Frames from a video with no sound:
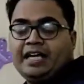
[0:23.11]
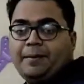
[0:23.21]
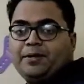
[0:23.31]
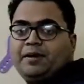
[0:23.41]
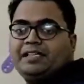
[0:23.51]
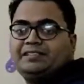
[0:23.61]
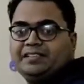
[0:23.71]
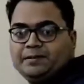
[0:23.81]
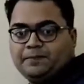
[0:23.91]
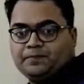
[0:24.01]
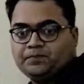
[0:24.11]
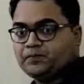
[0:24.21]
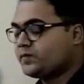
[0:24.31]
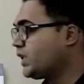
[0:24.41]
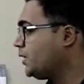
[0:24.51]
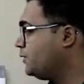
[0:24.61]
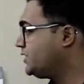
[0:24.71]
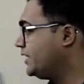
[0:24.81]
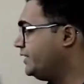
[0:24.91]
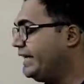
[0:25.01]
amino acid
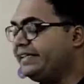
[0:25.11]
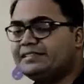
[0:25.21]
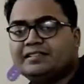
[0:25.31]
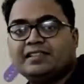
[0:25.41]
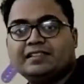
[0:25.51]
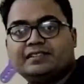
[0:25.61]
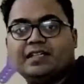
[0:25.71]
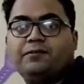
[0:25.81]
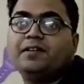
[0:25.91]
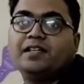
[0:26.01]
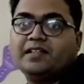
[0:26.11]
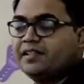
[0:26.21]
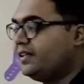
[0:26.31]
which contains sulfur,